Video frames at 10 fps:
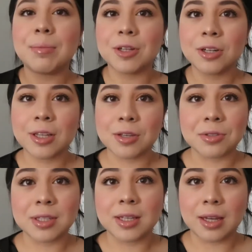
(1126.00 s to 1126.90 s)
literally
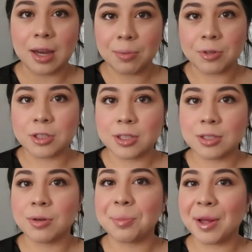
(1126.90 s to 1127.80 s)
using the camera just
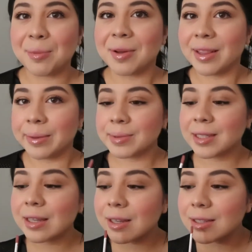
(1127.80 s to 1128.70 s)
to apply my
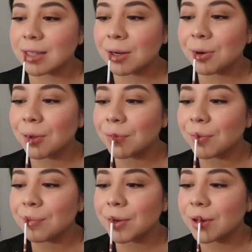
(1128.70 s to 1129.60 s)
lipstick because I don't have
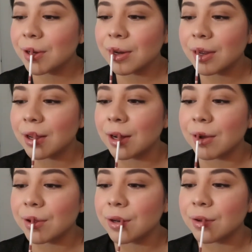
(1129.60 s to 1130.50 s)
the mirror, and
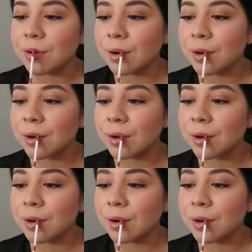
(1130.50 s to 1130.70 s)
now I do.